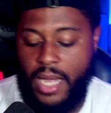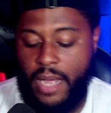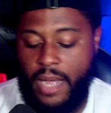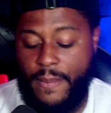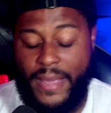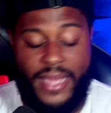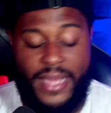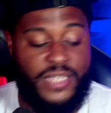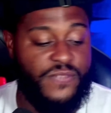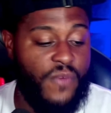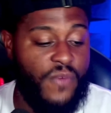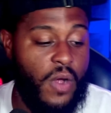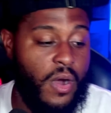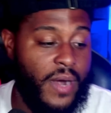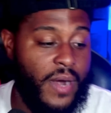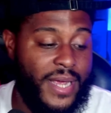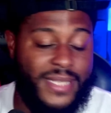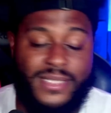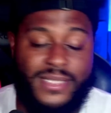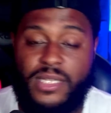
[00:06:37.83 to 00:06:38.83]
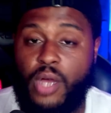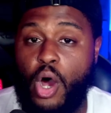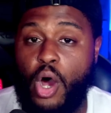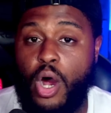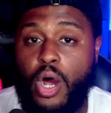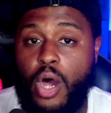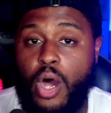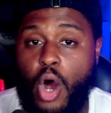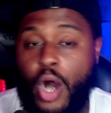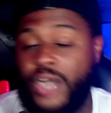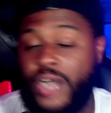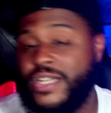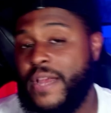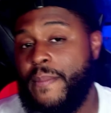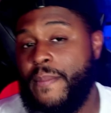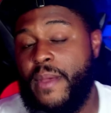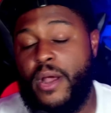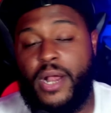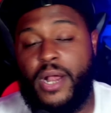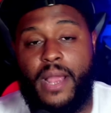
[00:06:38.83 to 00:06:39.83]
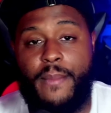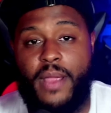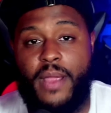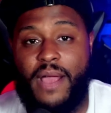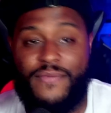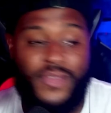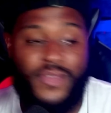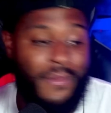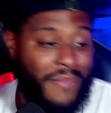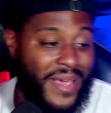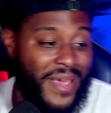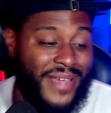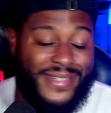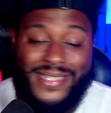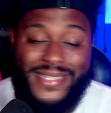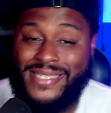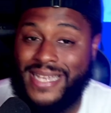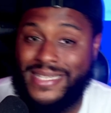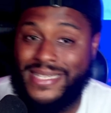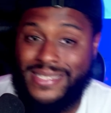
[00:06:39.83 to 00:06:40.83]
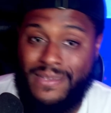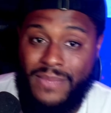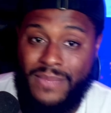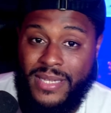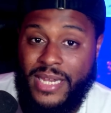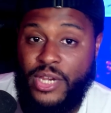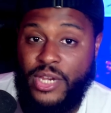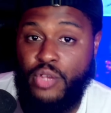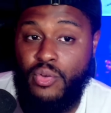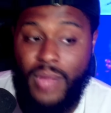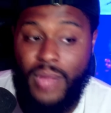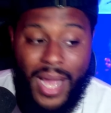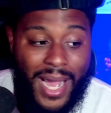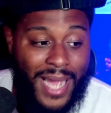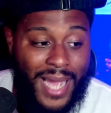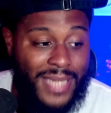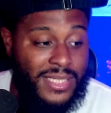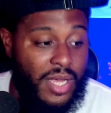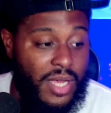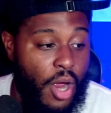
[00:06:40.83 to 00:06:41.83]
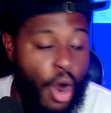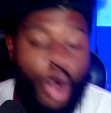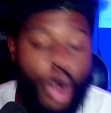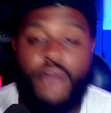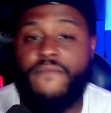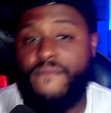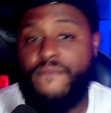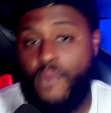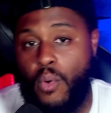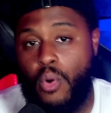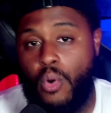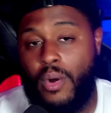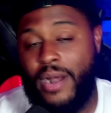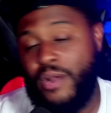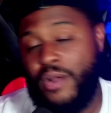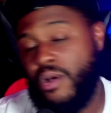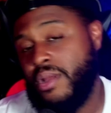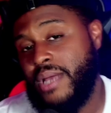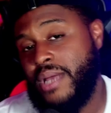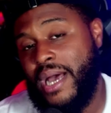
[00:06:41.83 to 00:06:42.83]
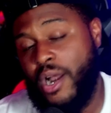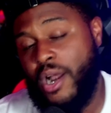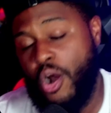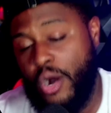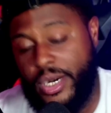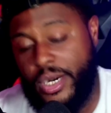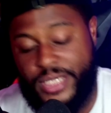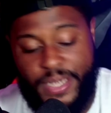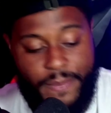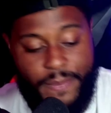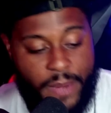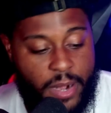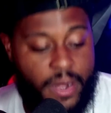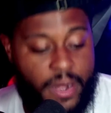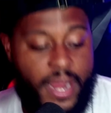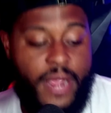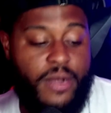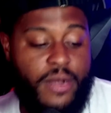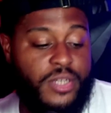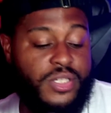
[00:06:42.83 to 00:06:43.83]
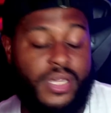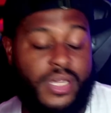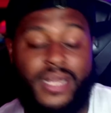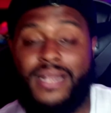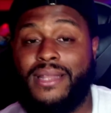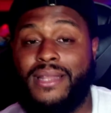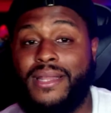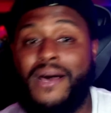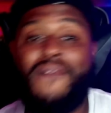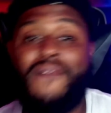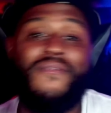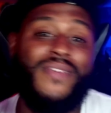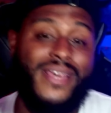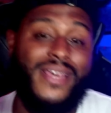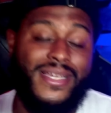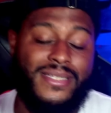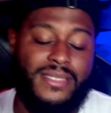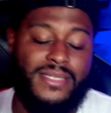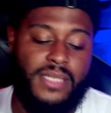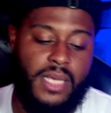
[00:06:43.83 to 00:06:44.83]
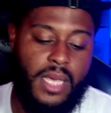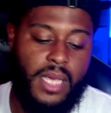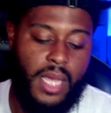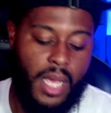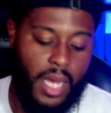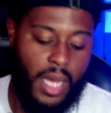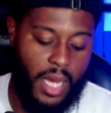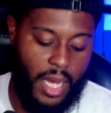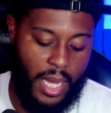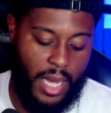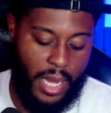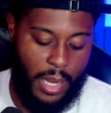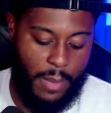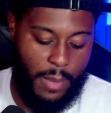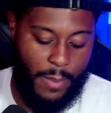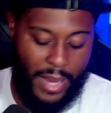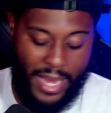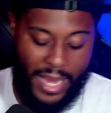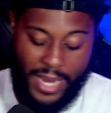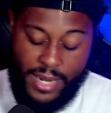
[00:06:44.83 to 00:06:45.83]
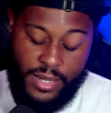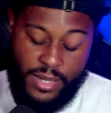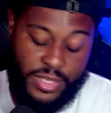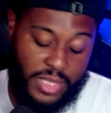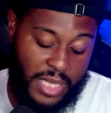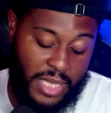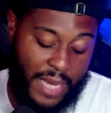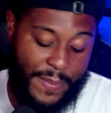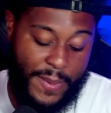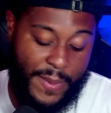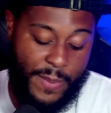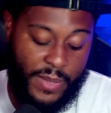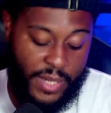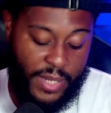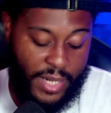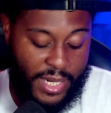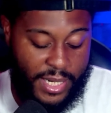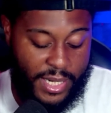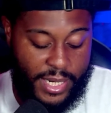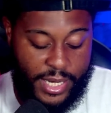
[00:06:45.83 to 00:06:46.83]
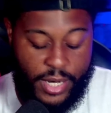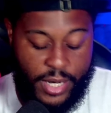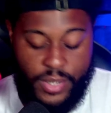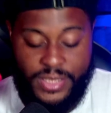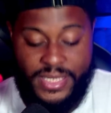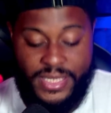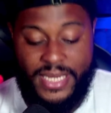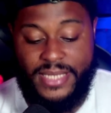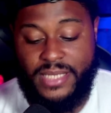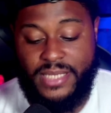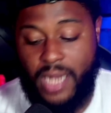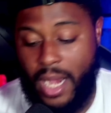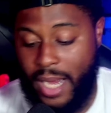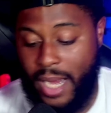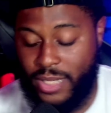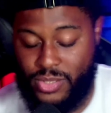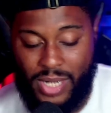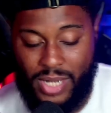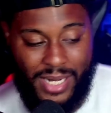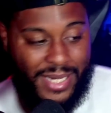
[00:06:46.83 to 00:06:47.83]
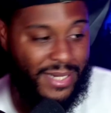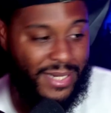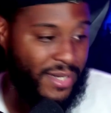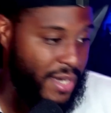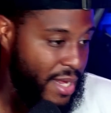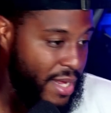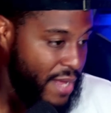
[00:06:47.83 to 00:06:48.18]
As far as RJ Barrett coming off the bench, is that something that you guys are for? I know a lot of RJ Barrett haters are going to love this. And there's a lot of people that are going to see his contract and